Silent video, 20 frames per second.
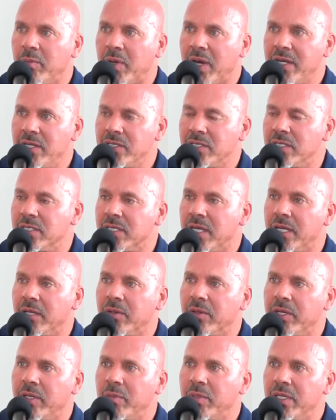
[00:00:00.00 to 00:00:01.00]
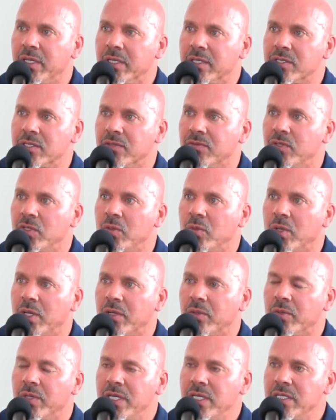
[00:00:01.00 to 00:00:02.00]
price integrity, because if you
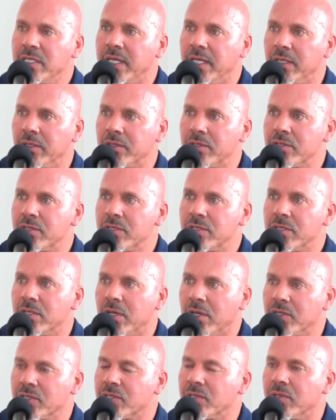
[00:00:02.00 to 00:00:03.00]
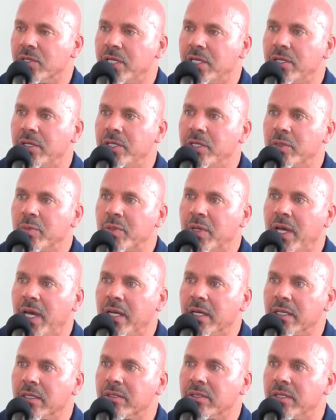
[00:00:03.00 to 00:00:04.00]
want retailers to also carry your
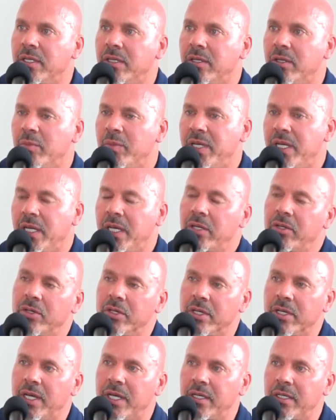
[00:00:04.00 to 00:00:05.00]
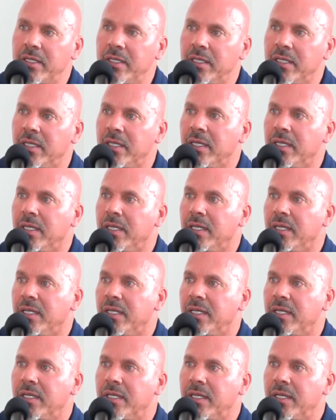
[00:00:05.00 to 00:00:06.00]
product and they're being undercut,
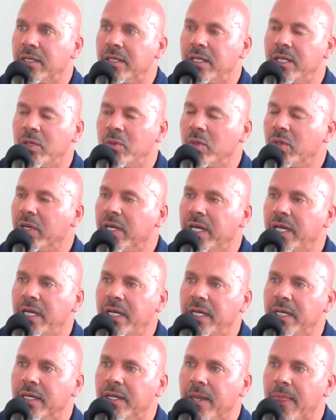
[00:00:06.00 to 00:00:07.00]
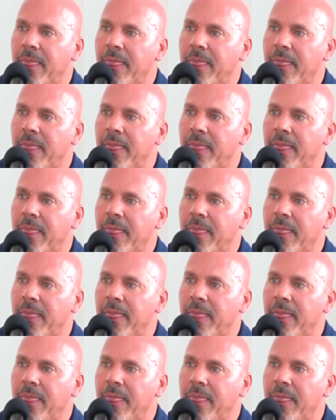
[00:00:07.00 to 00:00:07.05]
then they won't carry it.